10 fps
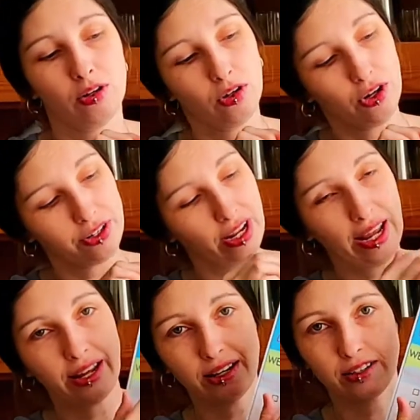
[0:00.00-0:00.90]

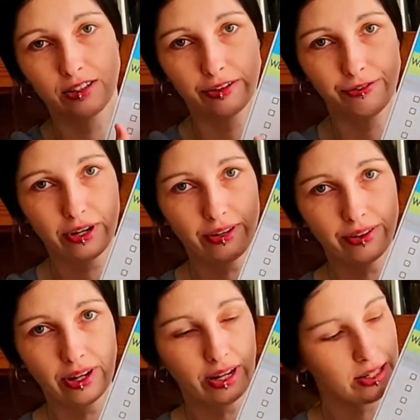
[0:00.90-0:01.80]
contain different
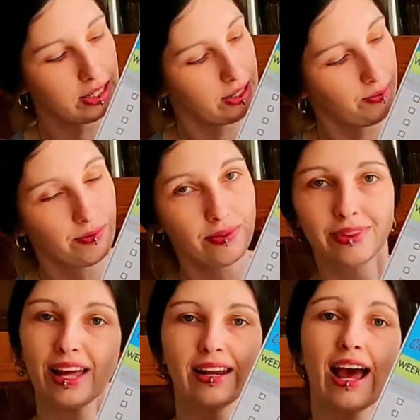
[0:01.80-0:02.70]
things
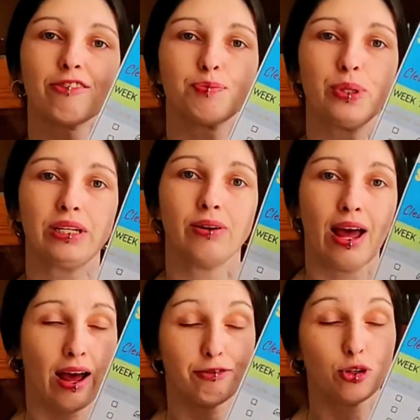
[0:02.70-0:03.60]
that
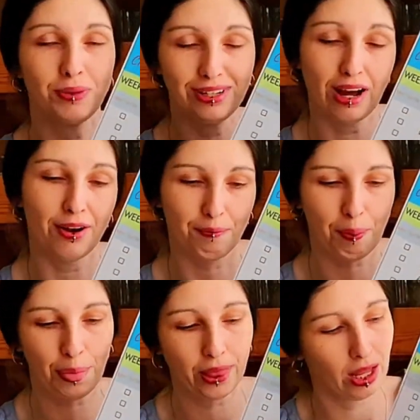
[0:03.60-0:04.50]
have to be done.
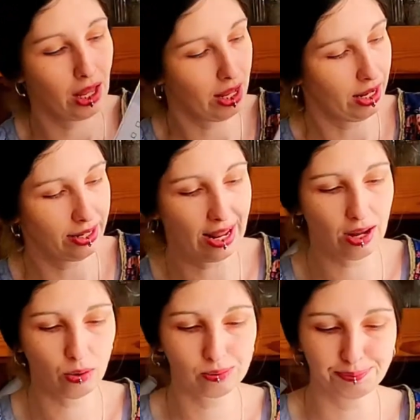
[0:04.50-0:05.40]

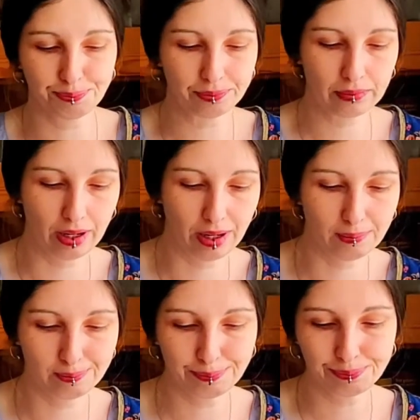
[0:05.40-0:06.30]
Now,
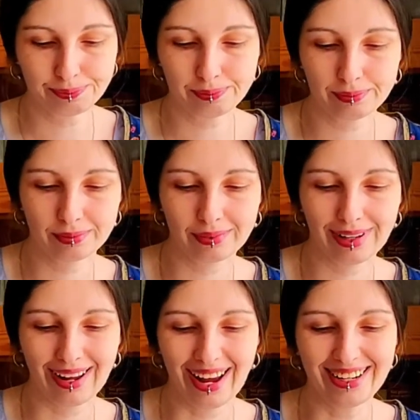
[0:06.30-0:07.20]

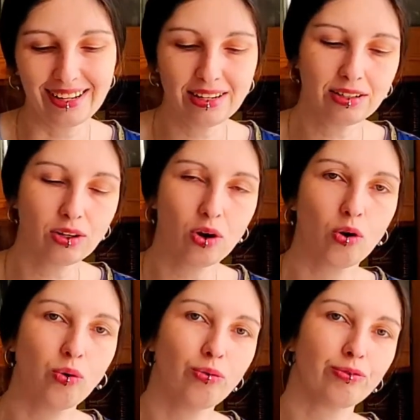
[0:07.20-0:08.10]
I didn't
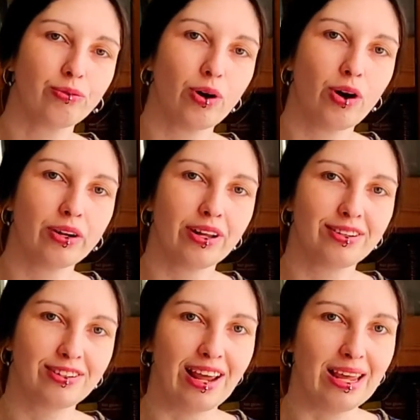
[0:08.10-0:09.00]
go on
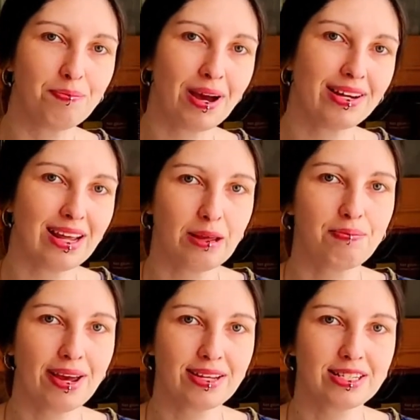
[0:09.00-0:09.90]
a day-by-day
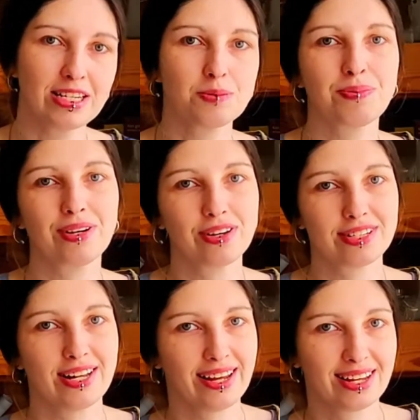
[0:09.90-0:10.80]
basis
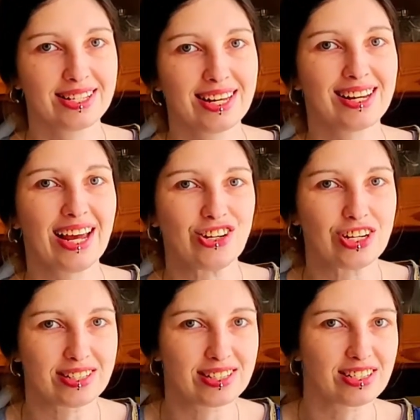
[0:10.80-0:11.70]
because, like I said, I
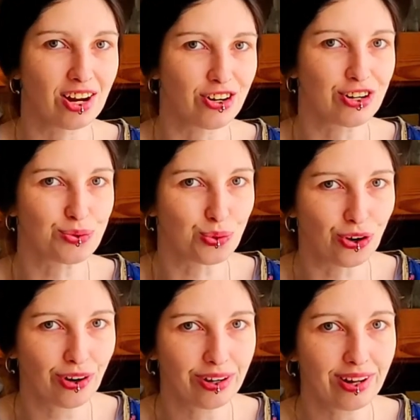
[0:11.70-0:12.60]
just started
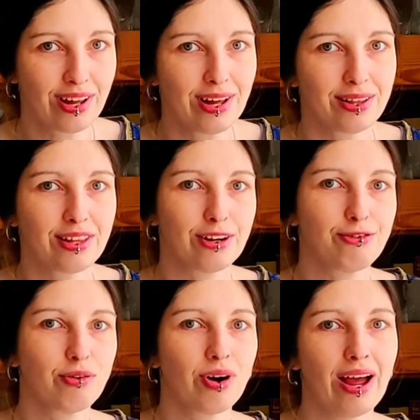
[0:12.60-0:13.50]
work.
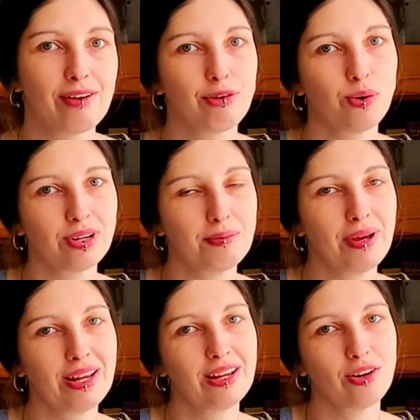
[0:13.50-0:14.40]
Therefore, I've only
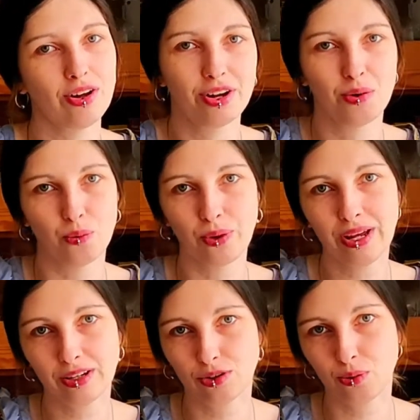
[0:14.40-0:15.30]
made it on a
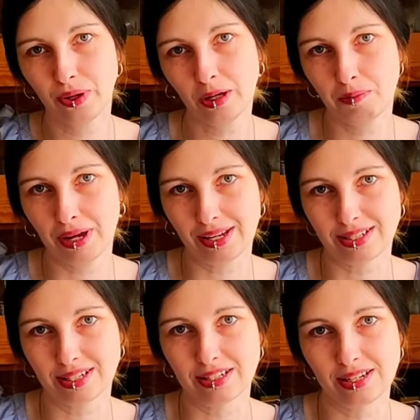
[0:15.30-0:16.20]
week-to-week
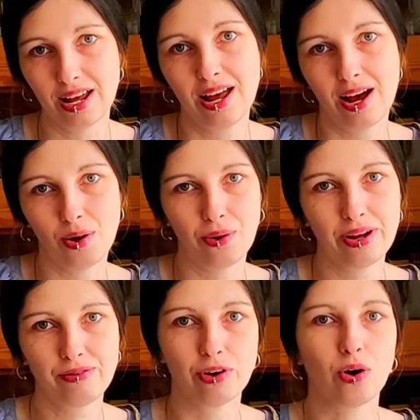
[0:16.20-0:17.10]
basis.
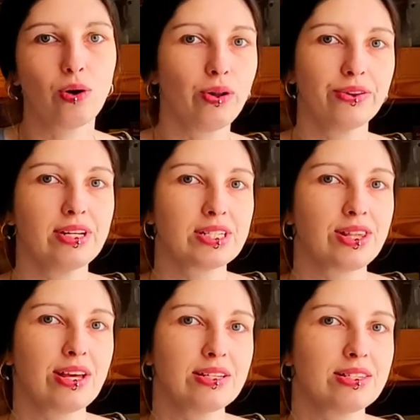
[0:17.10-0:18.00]
However, all these
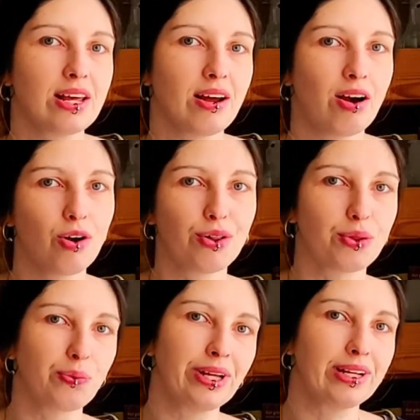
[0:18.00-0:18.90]
things that are on
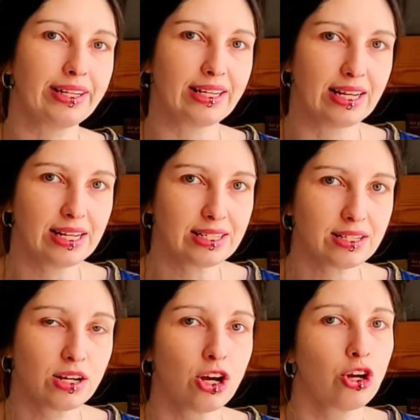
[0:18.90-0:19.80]
the weekly
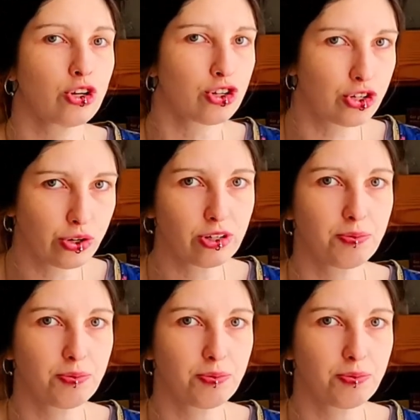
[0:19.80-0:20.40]
list should